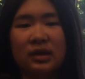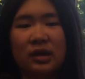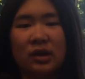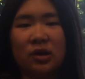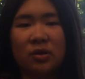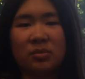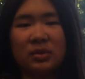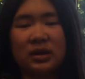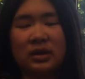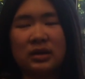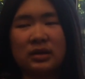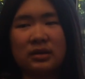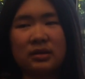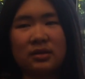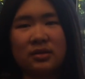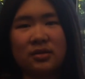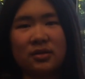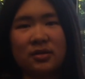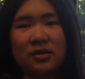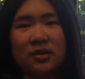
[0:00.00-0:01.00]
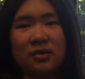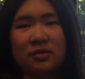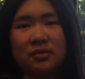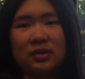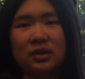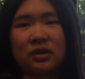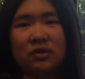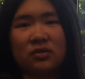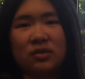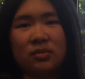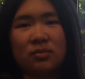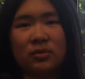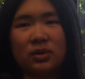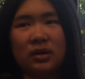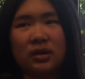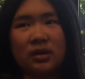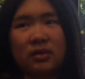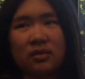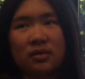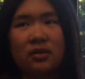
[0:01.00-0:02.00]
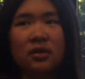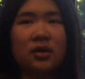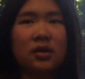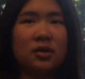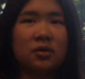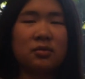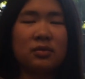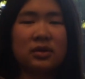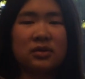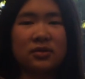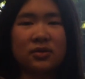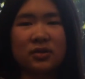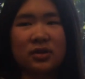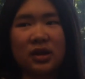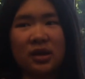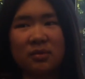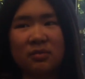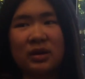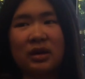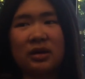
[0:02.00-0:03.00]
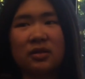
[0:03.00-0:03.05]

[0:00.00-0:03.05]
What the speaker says: help ease into a conversation was, what's your name?